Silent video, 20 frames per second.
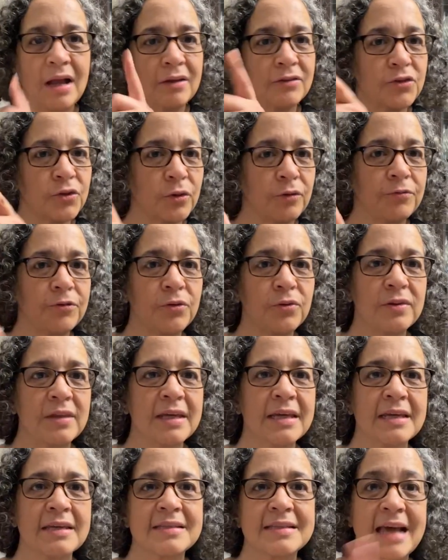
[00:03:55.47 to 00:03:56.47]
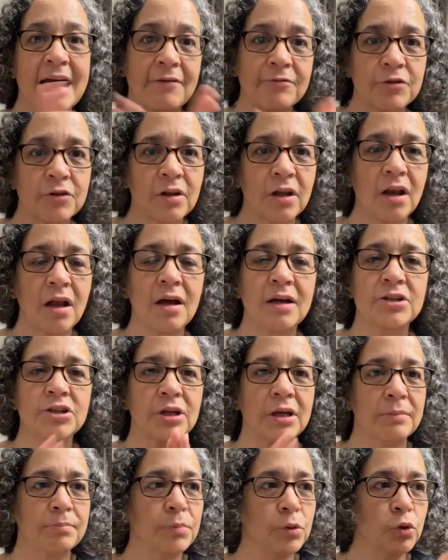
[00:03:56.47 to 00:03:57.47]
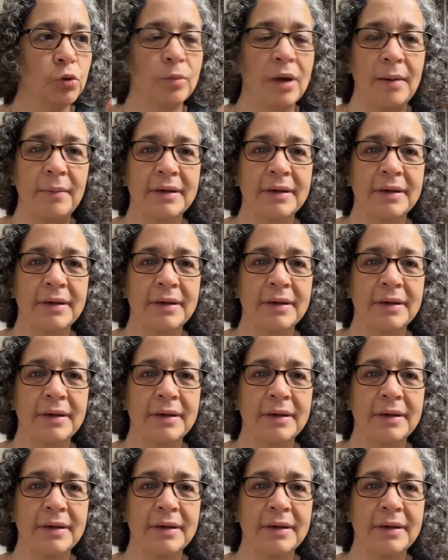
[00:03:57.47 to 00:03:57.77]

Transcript: I'll do a few things after the launch, and boom,